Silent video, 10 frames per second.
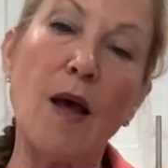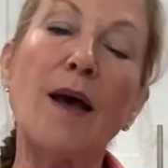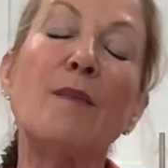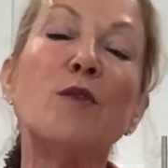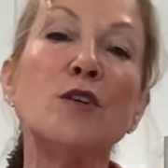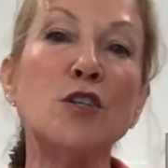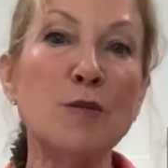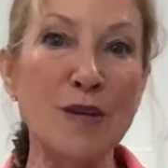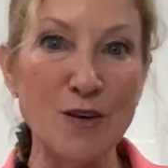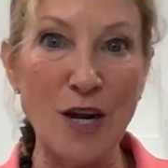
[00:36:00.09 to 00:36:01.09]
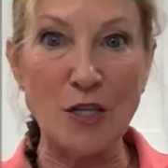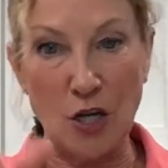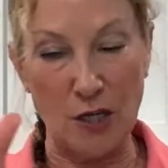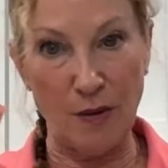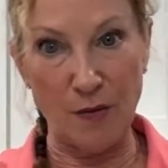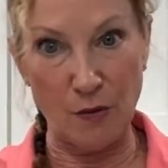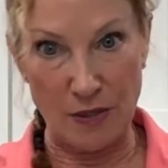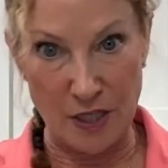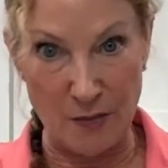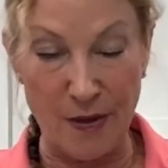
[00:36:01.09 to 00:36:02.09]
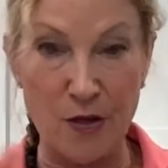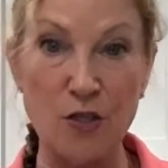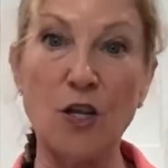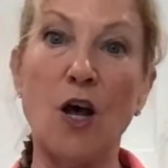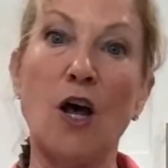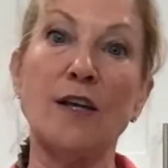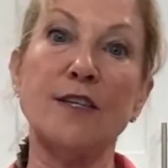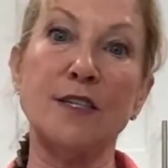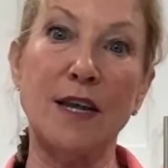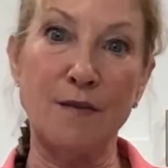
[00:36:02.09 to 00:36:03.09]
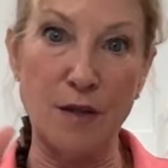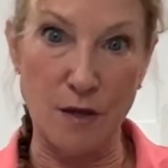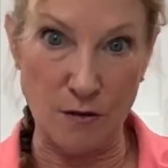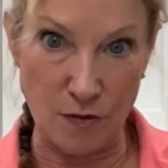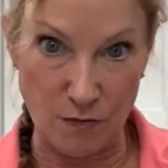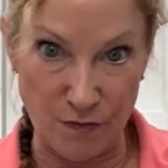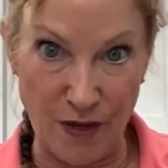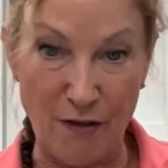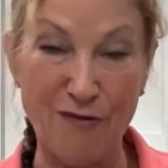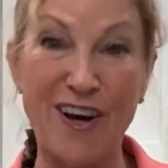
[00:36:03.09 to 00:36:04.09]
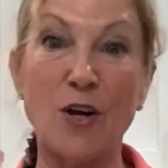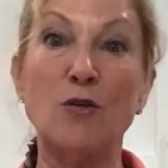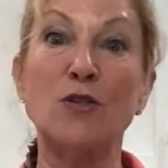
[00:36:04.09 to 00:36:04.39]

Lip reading: and we're assuming you're not talking about the ones in the butter sauce and the Alfredo